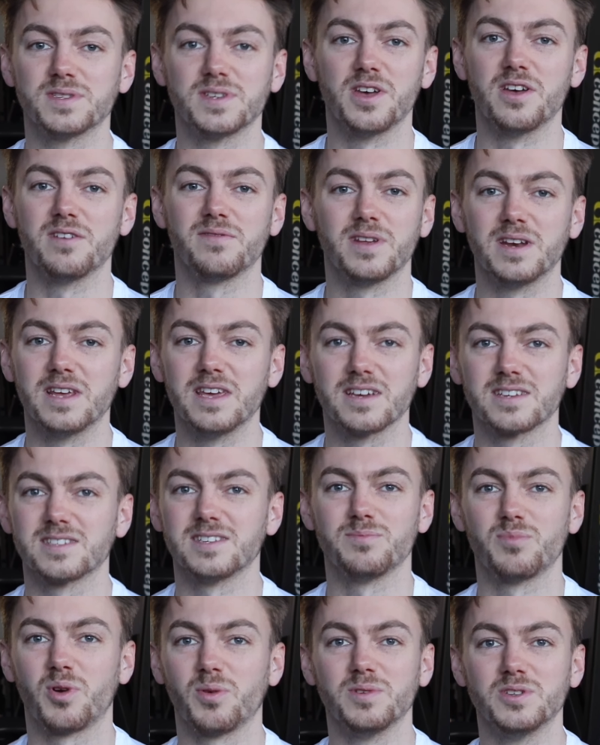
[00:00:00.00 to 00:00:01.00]
turf in here
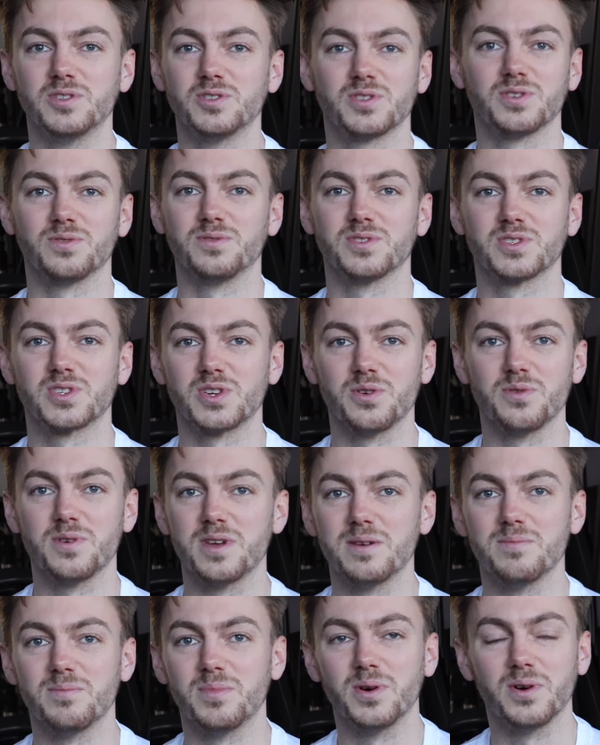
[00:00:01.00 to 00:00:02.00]
because it probably just doesn't suit
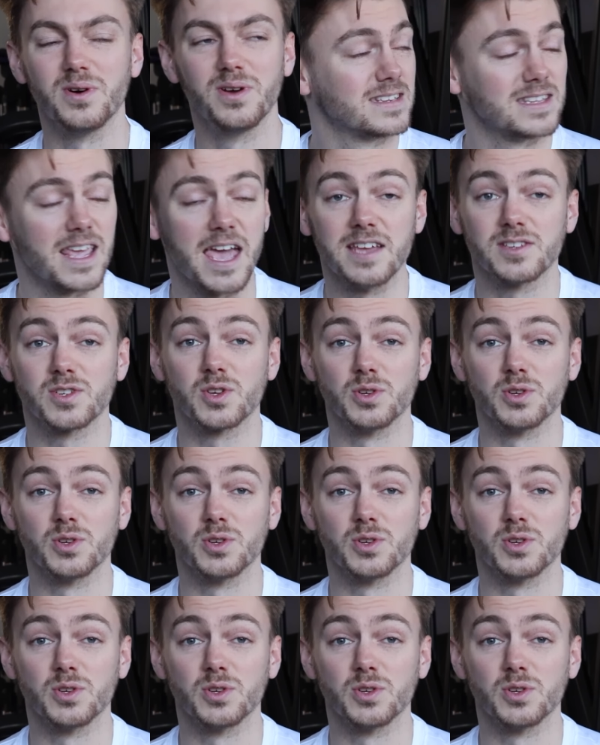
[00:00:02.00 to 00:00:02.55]
it, but yeah, it's